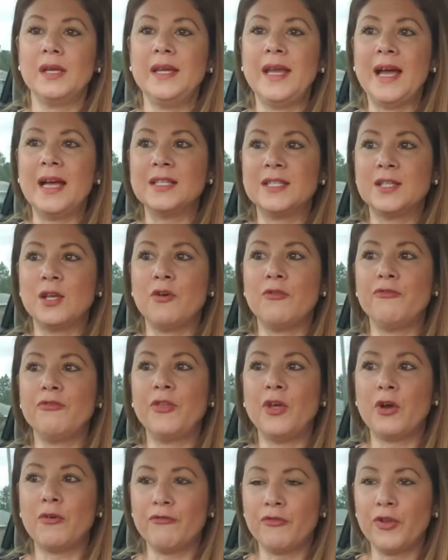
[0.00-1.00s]
Yeah, so
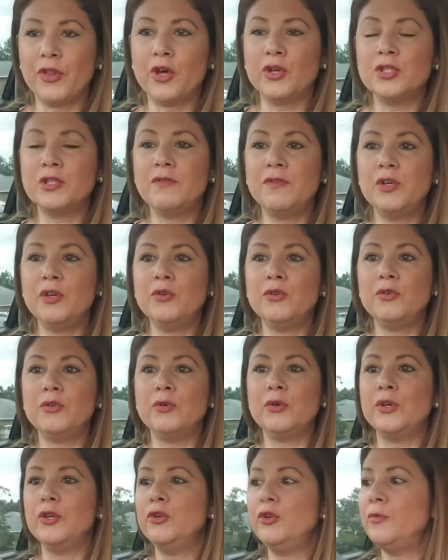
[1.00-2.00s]
for those of you who
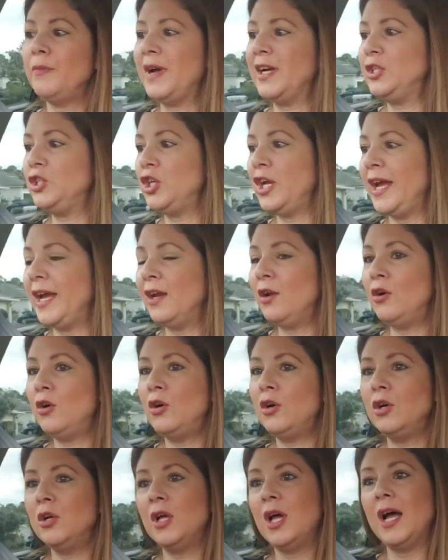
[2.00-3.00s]
are new to my
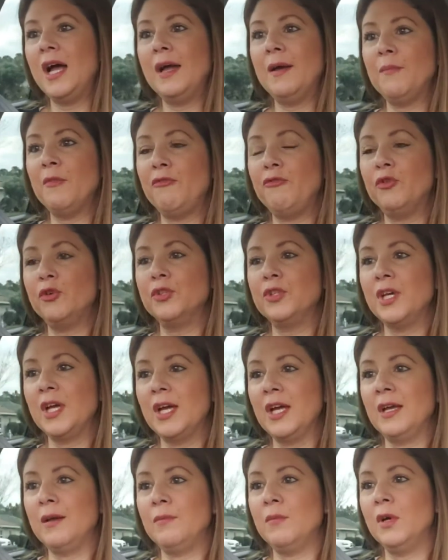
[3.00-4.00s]
channel, I'm a
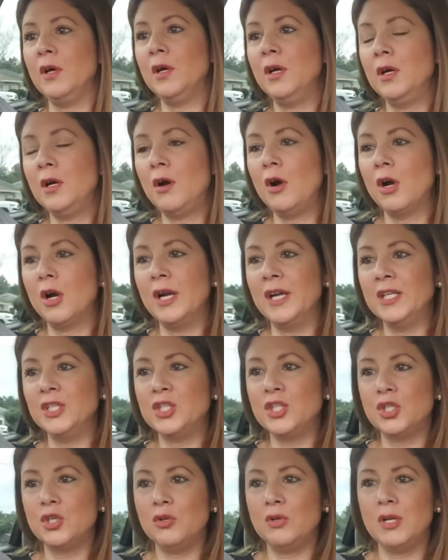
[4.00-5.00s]
full-time RN
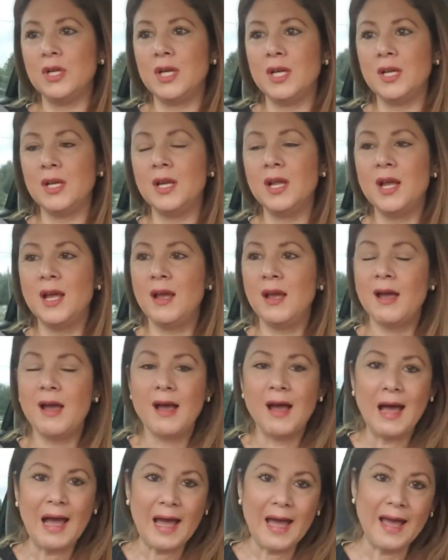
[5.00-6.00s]
student.
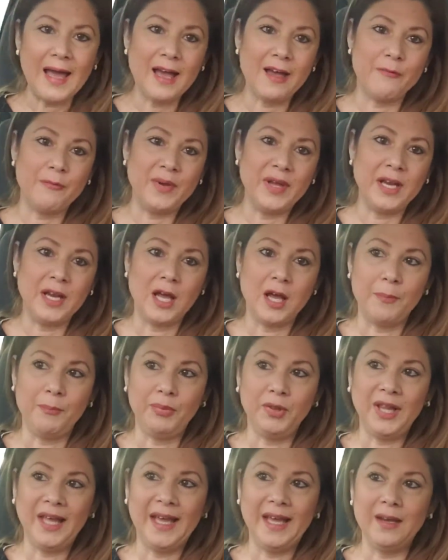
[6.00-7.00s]
I have been a
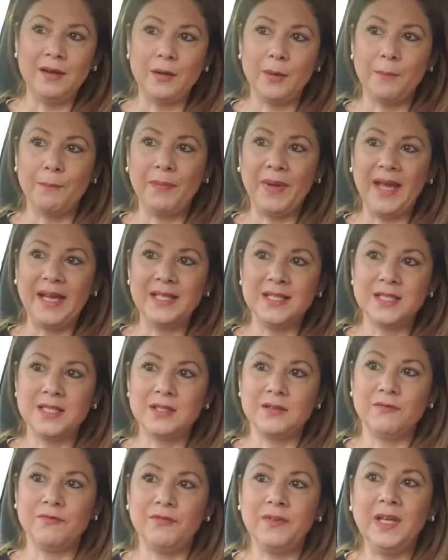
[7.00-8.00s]

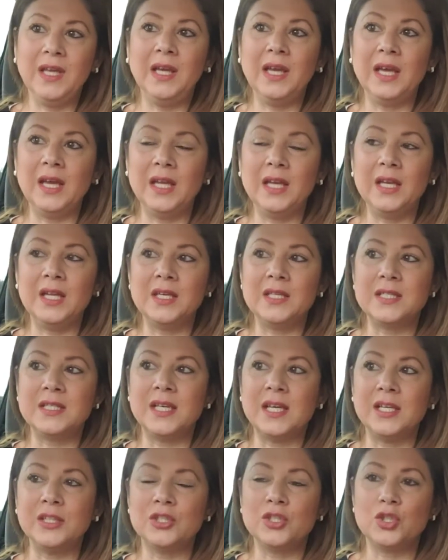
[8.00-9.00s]
plant-based vegan
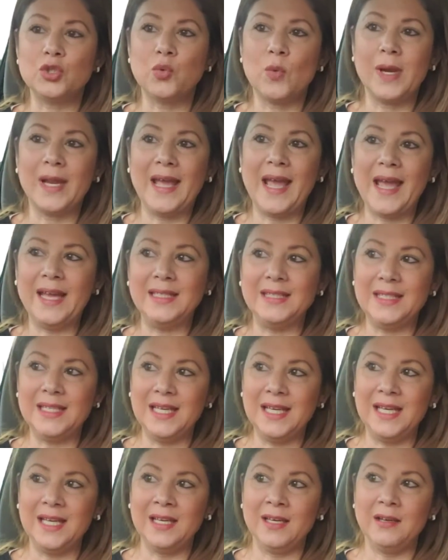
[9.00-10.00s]
since
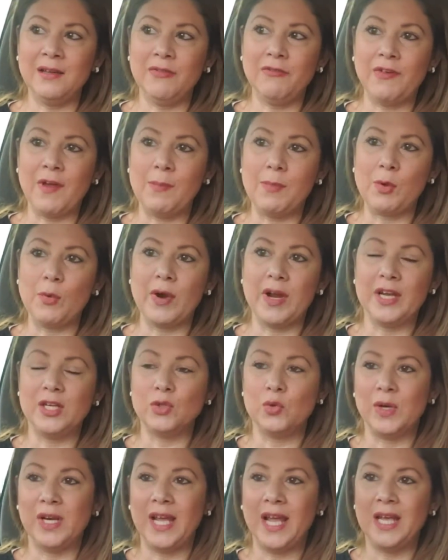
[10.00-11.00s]
2018, February
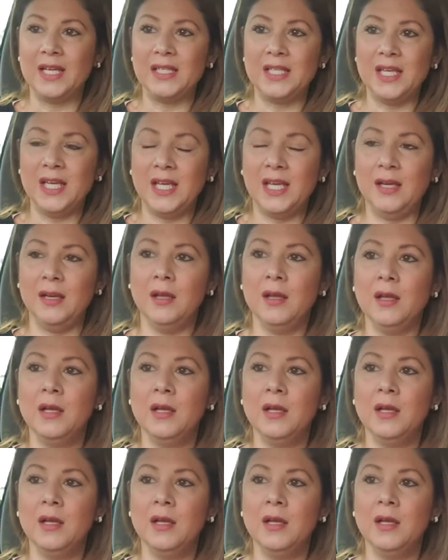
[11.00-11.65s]
2018.